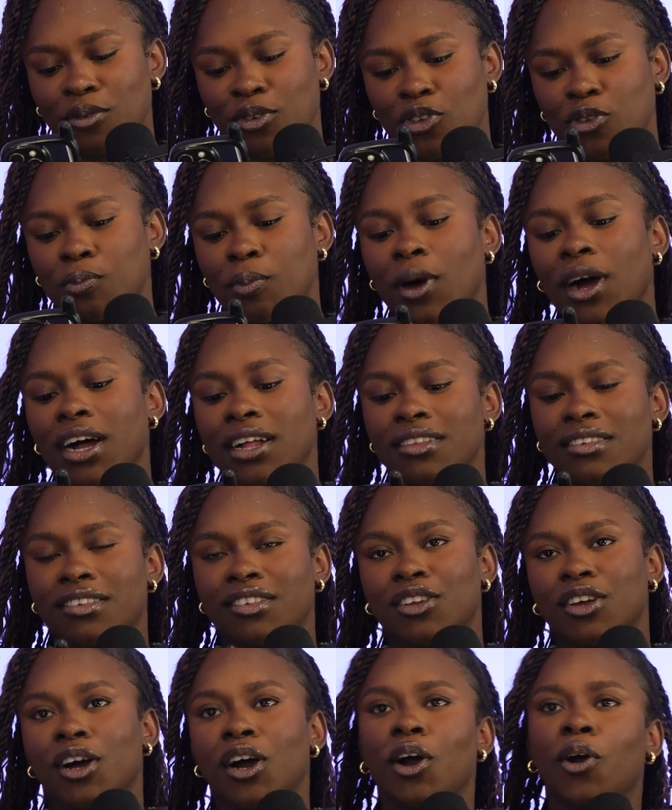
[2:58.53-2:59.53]
response
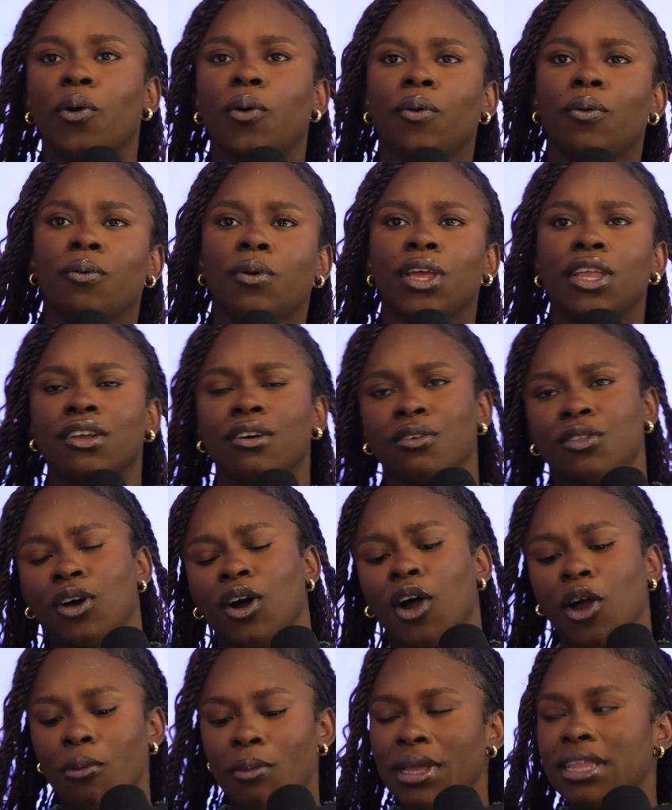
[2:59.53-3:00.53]
to the
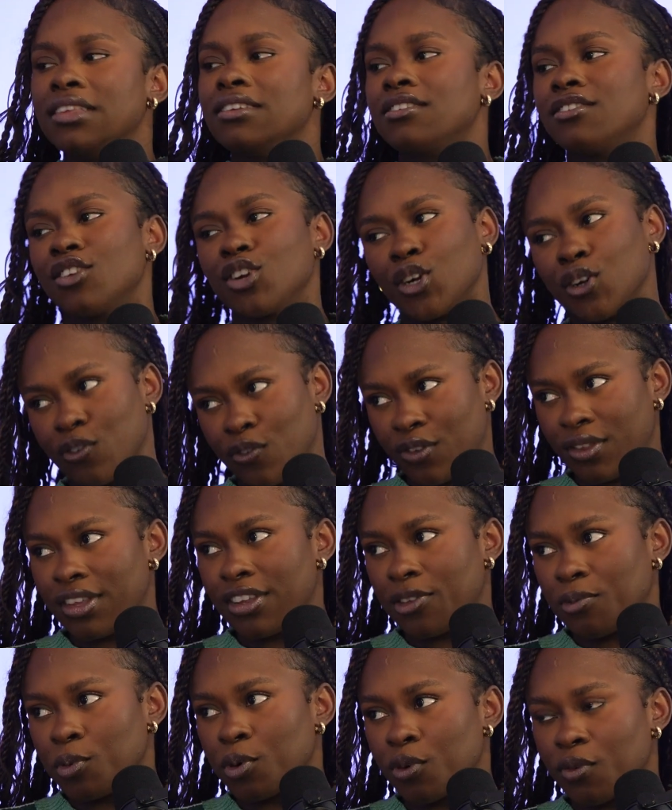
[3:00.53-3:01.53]
Army deserves
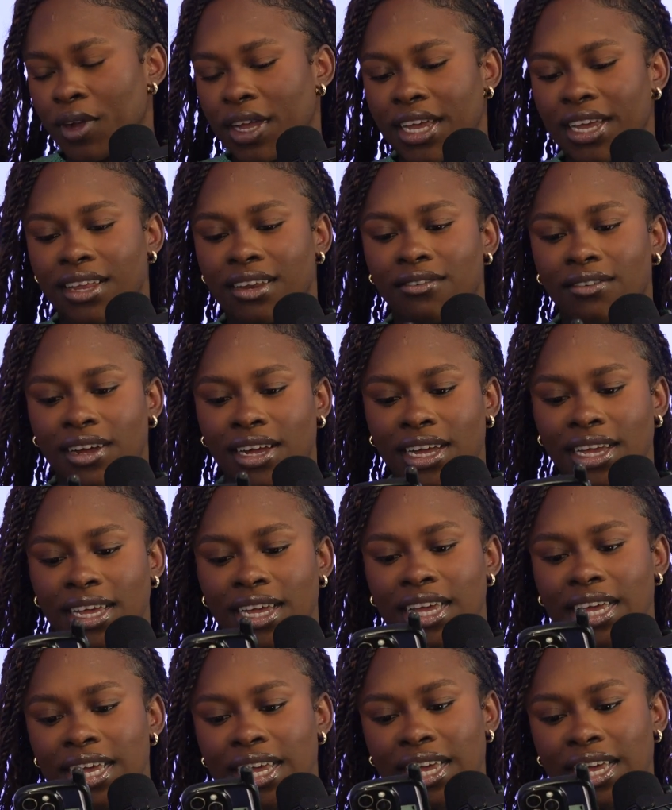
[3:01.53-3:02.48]
this parade, right?